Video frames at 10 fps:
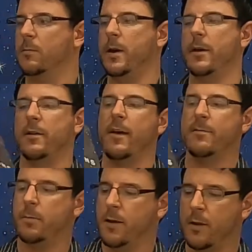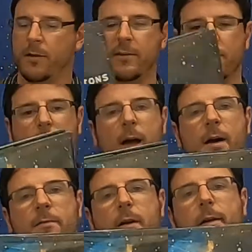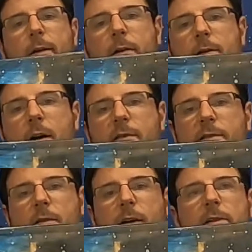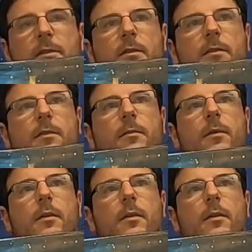right, and last but not least, we have constellations.